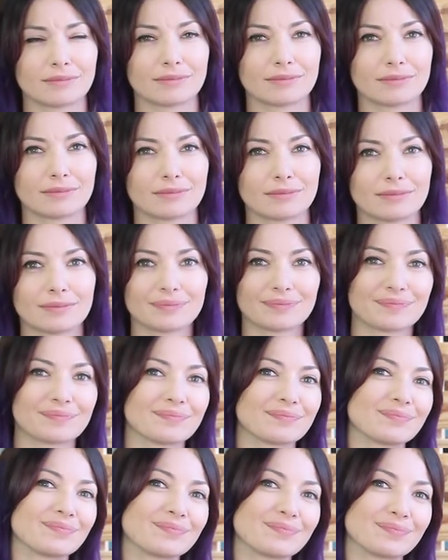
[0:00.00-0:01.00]

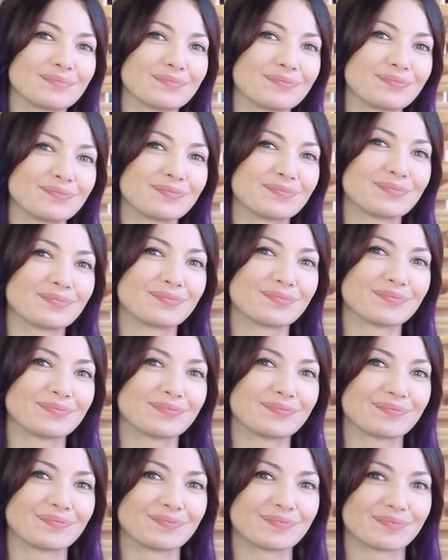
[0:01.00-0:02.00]

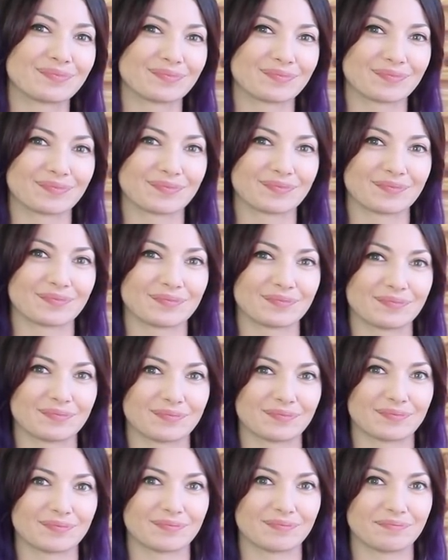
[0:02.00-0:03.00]

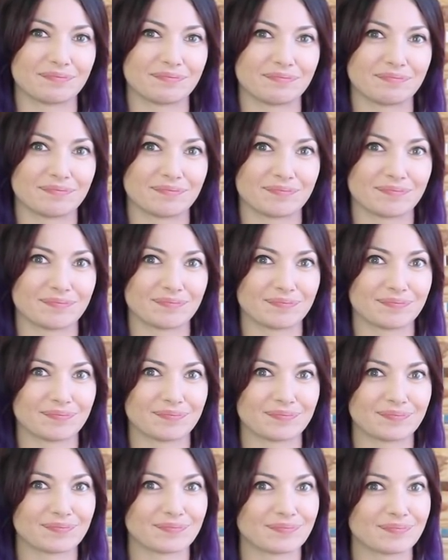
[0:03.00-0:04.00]

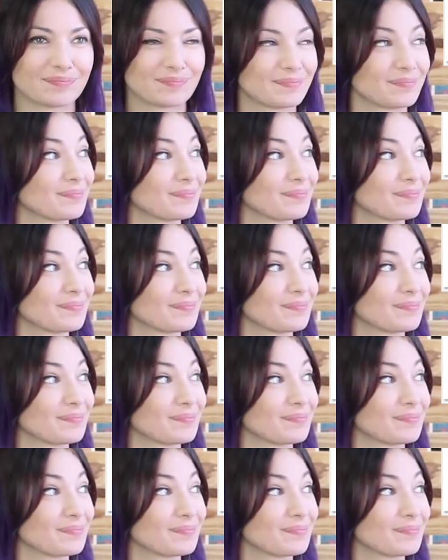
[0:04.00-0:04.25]
This person isn't speaking.